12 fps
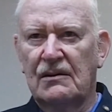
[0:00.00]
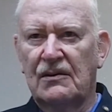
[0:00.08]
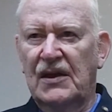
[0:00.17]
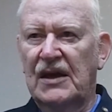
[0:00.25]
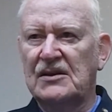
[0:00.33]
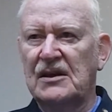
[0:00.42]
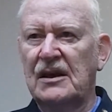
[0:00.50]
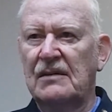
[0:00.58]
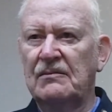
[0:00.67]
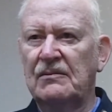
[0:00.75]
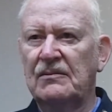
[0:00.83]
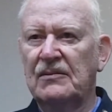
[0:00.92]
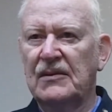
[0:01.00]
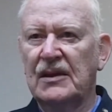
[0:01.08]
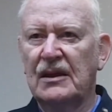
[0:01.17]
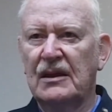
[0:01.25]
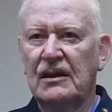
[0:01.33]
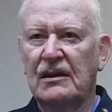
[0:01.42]
"That's him.
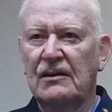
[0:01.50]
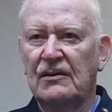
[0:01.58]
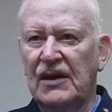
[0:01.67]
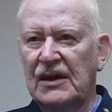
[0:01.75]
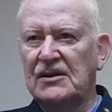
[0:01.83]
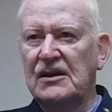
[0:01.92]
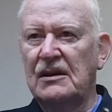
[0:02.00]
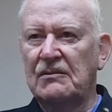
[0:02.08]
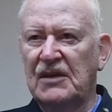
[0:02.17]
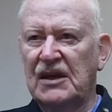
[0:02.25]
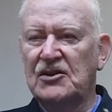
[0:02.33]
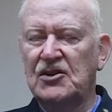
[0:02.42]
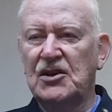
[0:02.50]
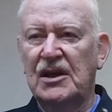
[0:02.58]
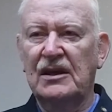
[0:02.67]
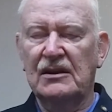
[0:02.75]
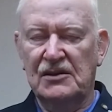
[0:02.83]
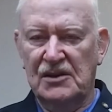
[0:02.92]
That's him. That's
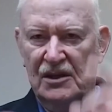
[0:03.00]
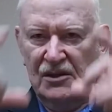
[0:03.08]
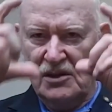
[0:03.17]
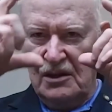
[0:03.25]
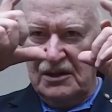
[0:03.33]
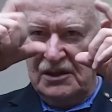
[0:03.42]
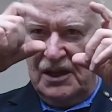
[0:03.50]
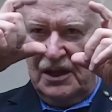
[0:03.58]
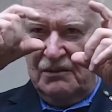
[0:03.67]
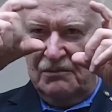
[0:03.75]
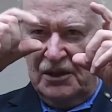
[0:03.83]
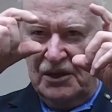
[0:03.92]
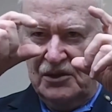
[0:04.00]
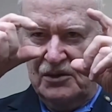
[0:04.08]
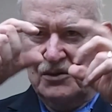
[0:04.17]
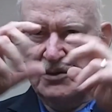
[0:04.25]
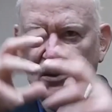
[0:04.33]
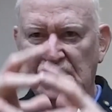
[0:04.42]
Jenkins." And he started taking
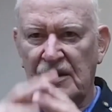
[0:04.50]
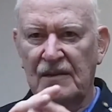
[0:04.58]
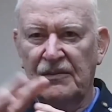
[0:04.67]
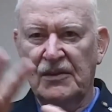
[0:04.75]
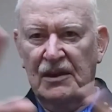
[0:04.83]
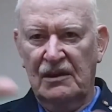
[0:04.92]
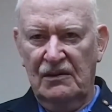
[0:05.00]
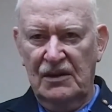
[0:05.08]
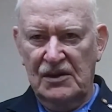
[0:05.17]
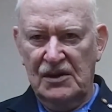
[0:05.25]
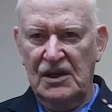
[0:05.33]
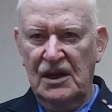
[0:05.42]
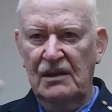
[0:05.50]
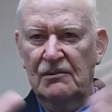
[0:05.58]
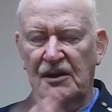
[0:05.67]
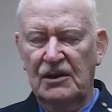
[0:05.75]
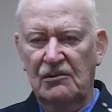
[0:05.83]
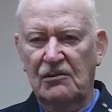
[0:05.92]
pictures of this name
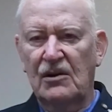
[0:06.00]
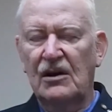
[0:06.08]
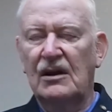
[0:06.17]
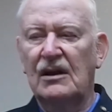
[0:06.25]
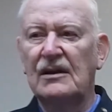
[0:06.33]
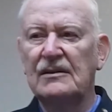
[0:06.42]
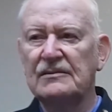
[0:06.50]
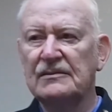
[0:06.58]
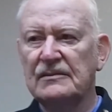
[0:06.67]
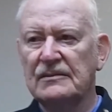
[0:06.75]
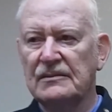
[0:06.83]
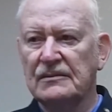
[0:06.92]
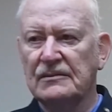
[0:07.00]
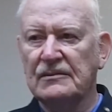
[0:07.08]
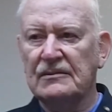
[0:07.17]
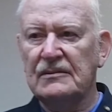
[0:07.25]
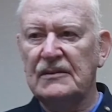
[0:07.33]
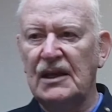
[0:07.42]
on the wall.
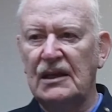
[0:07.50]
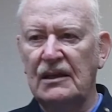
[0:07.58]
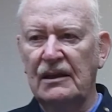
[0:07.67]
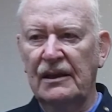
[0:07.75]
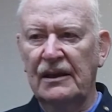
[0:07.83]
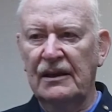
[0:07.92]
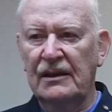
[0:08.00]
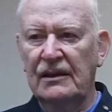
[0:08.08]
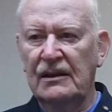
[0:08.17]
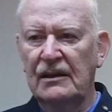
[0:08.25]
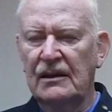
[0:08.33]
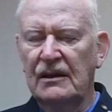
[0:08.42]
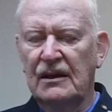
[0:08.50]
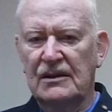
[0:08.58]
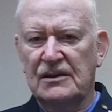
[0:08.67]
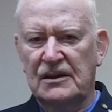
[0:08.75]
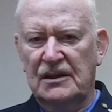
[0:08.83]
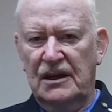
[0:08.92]
And I
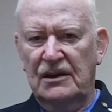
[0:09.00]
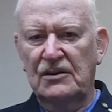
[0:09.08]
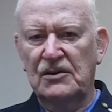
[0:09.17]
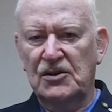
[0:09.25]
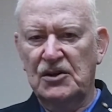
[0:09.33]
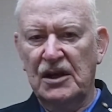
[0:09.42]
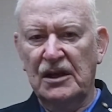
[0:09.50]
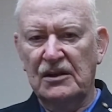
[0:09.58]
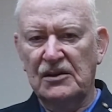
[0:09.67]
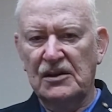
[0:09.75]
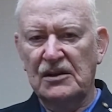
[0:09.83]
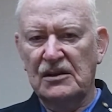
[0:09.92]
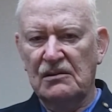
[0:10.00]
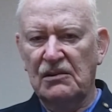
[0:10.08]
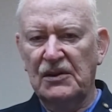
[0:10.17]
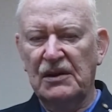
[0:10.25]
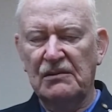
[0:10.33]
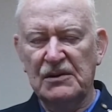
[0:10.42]
said, "Dad, who's Jenkins?" He said, "Well,
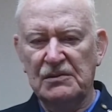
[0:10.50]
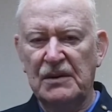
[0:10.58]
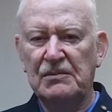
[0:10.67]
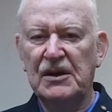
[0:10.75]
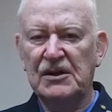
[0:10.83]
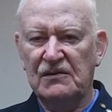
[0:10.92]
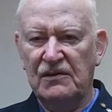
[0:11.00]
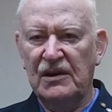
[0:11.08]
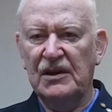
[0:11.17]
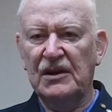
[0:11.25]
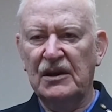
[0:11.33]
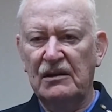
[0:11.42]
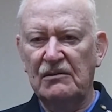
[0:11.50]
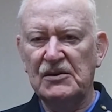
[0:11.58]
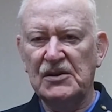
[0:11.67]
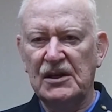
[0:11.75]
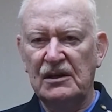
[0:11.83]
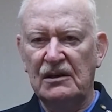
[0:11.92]
that was my best friend, and he was
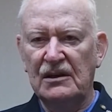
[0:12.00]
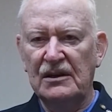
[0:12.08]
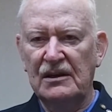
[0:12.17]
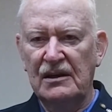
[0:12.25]
killed